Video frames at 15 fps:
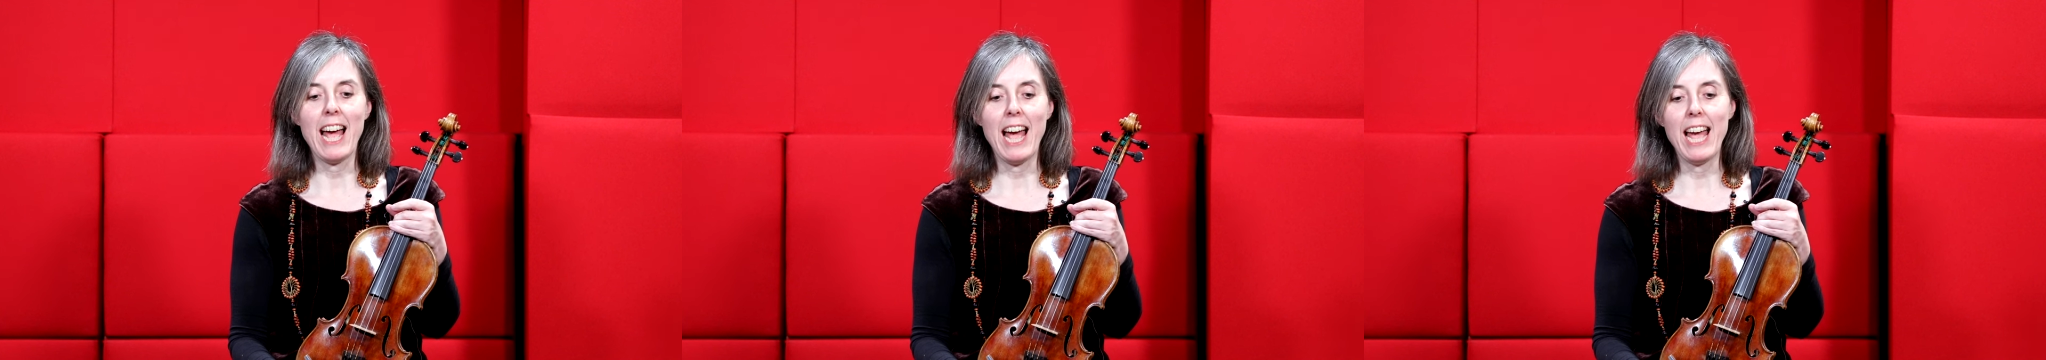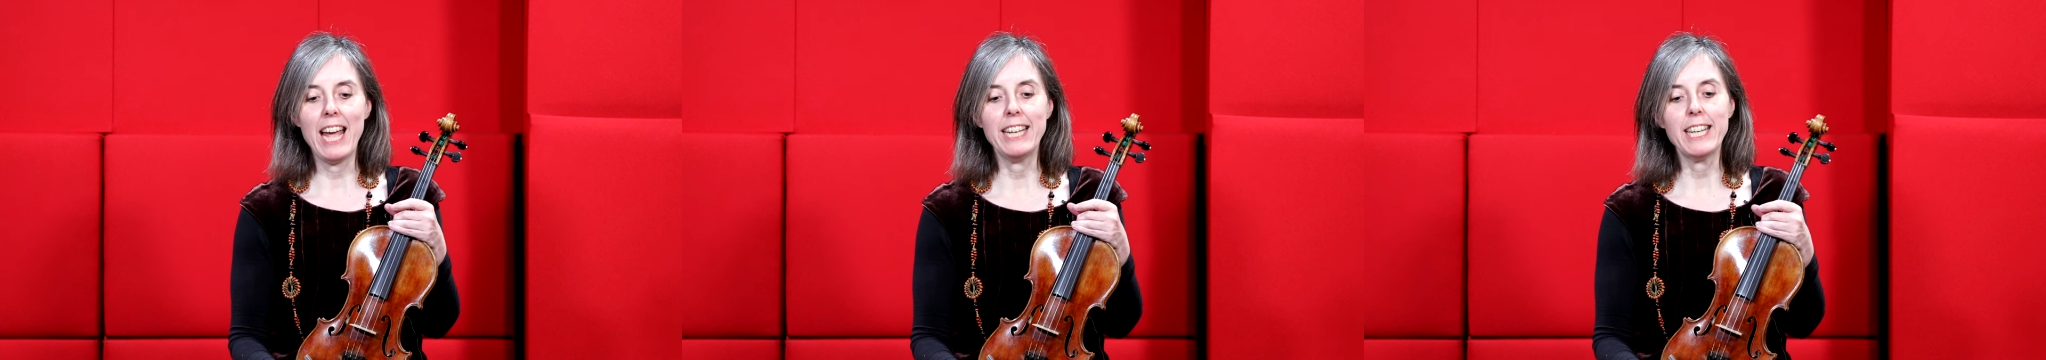
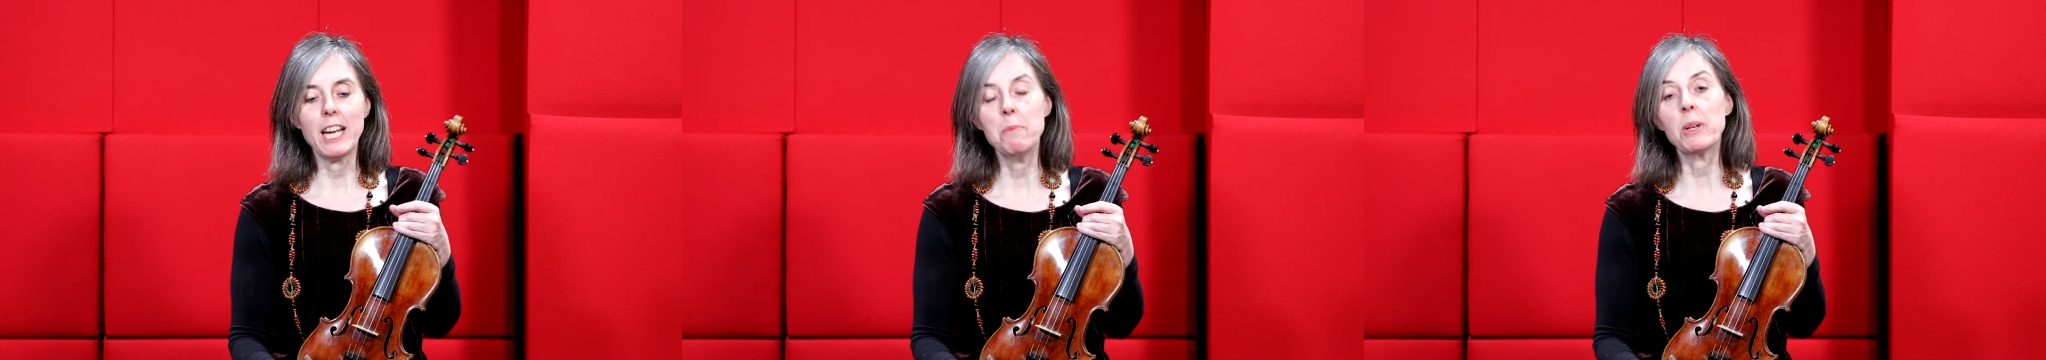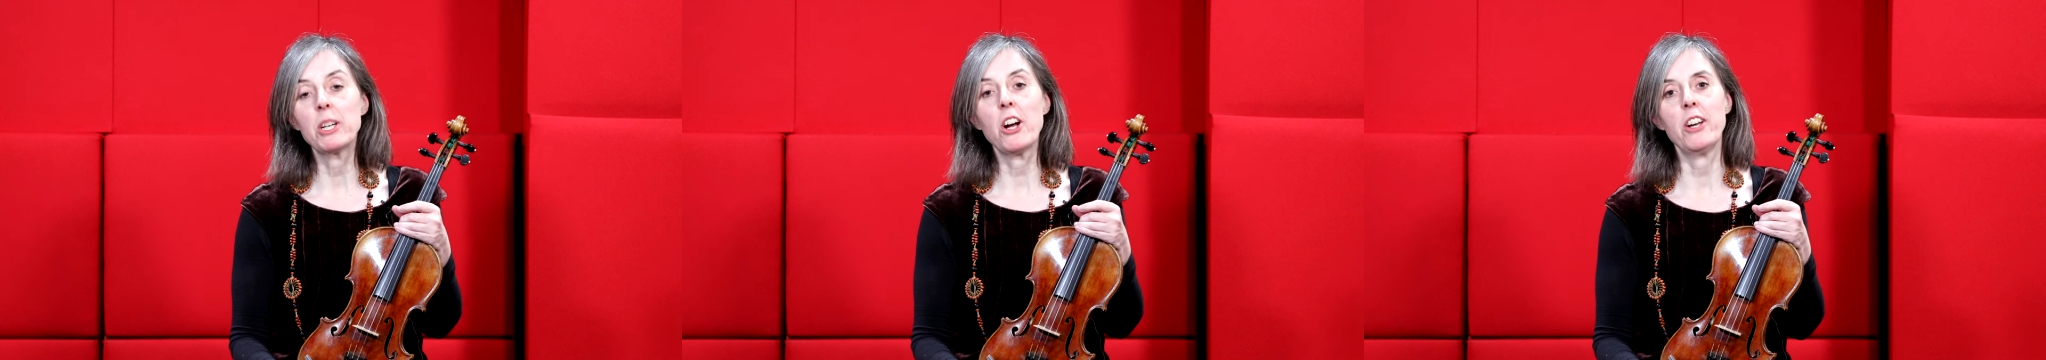and
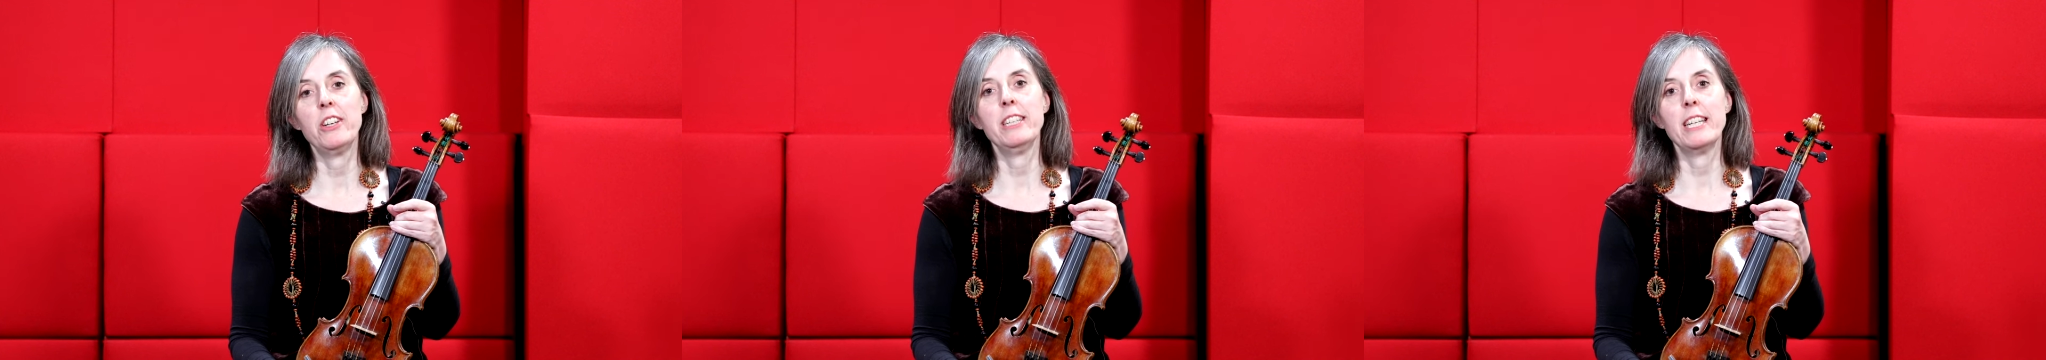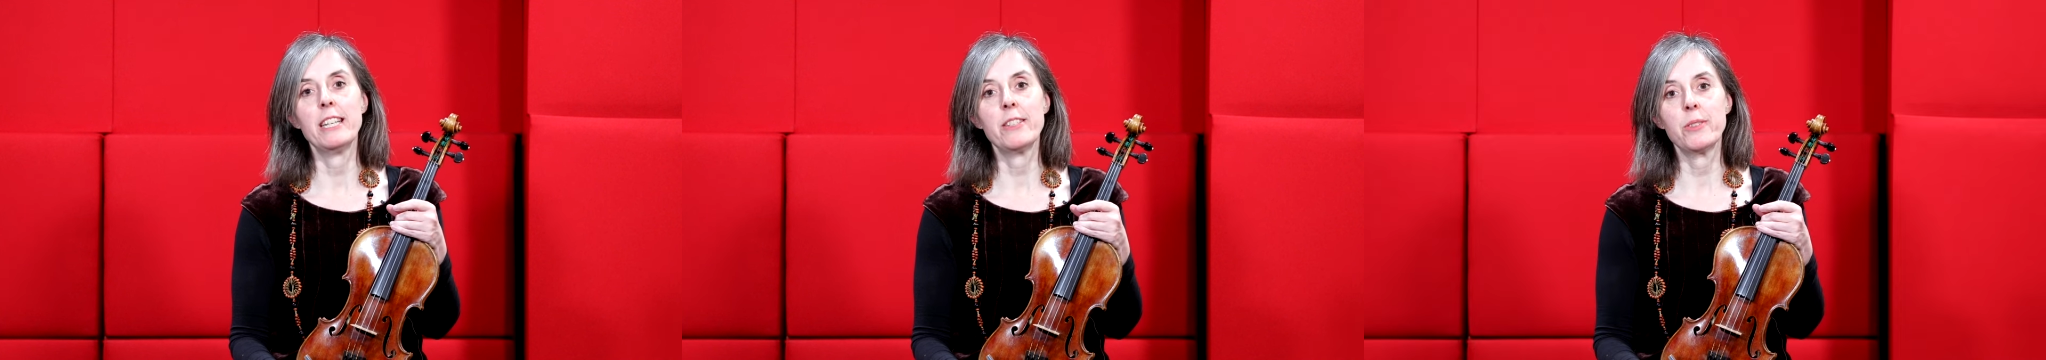I'm a
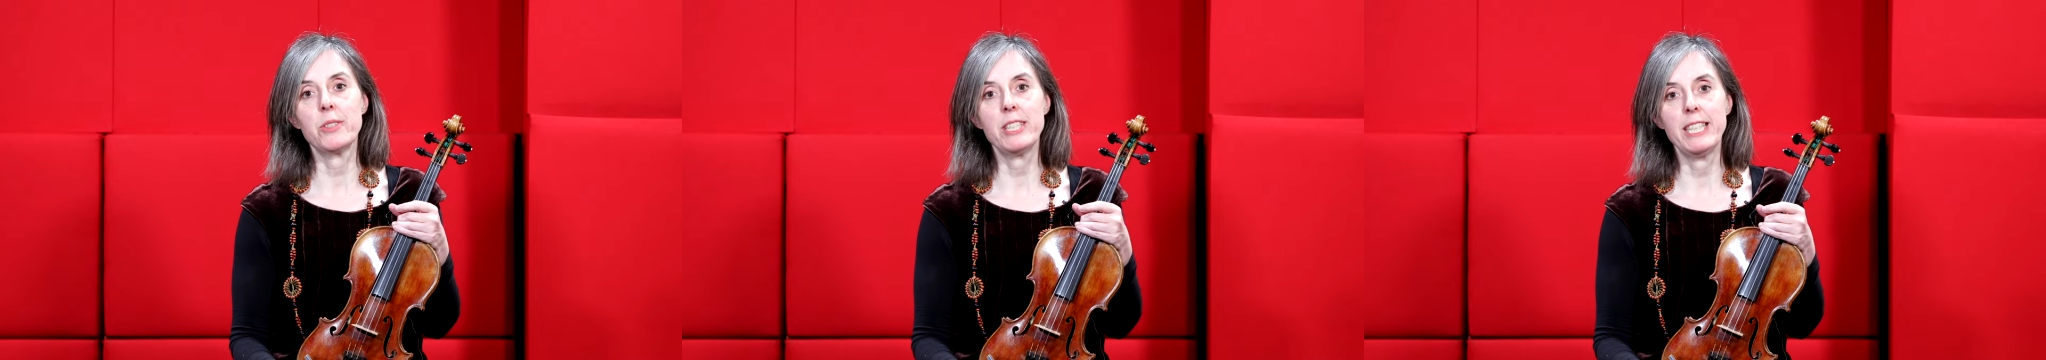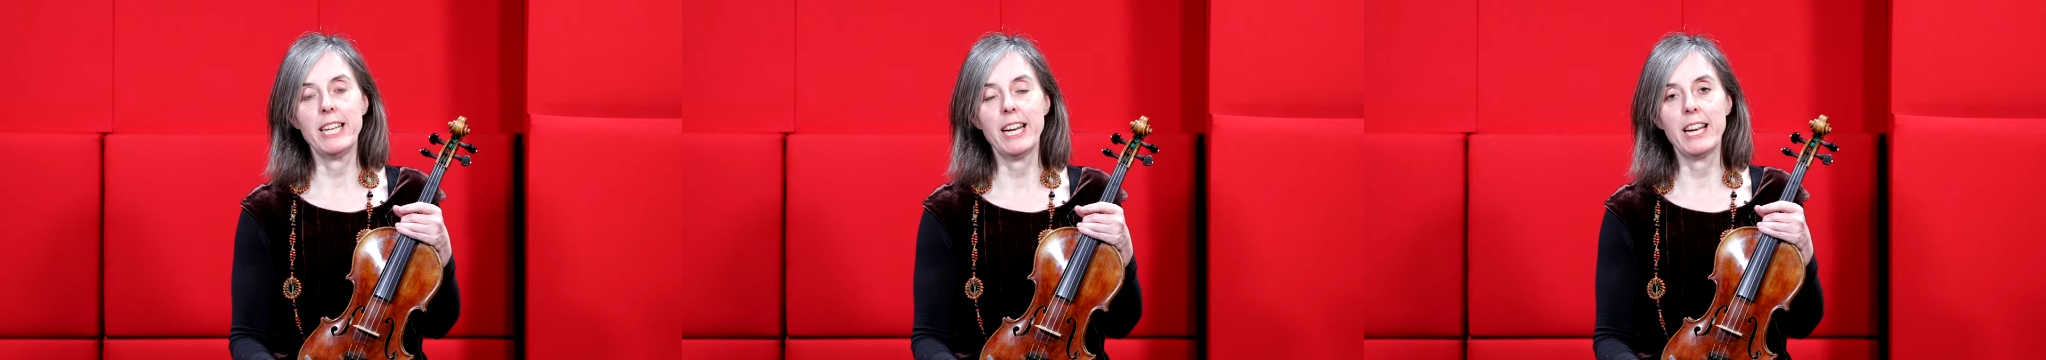current
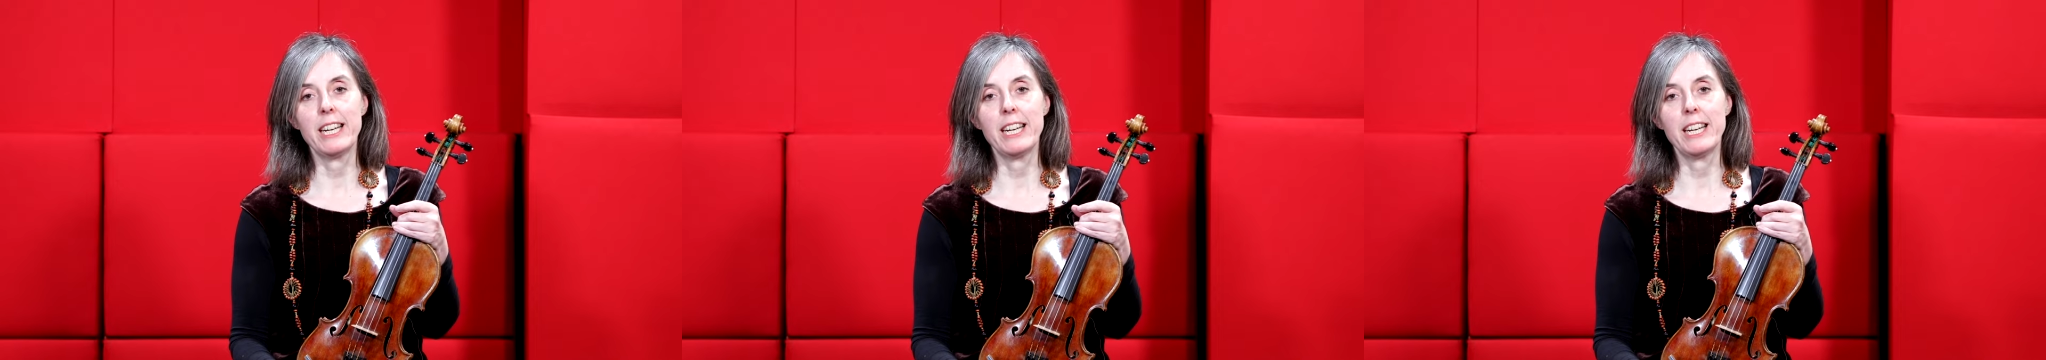associate